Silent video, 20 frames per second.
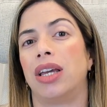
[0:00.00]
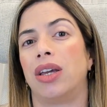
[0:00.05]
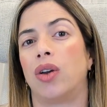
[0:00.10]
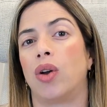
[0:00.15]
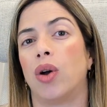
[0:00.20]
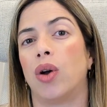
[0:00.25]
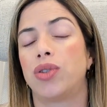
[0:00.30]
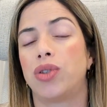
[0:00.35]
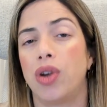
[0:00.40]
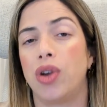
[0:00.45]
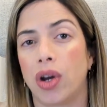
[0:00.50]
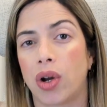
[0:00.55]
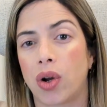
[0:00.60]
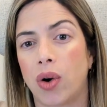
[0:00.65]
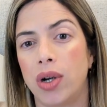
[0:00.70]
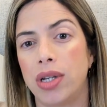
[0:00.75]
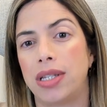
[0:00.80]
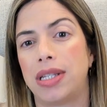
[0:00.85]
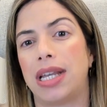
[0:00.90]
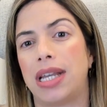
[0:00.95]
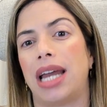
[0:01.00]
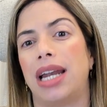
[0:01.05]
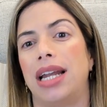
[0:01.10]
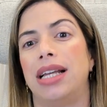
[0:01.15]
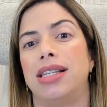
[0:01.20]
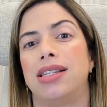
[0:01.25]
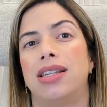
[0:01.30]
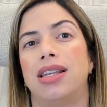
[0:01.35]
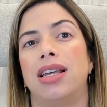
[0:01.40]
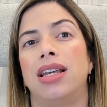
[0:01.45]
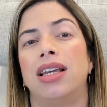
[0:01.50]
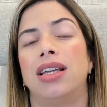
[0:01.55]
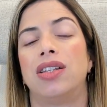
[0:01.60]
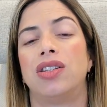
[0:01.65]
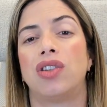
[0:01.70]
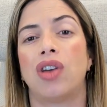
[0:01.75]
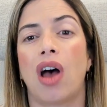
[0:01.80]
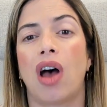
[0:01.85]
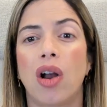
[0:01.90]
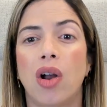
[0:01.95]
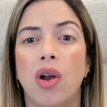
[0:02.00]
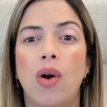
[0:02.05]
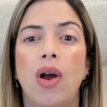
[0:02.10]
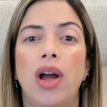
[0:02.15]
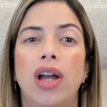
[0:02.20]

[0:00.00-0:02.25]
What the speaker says: go to your course settings, toggle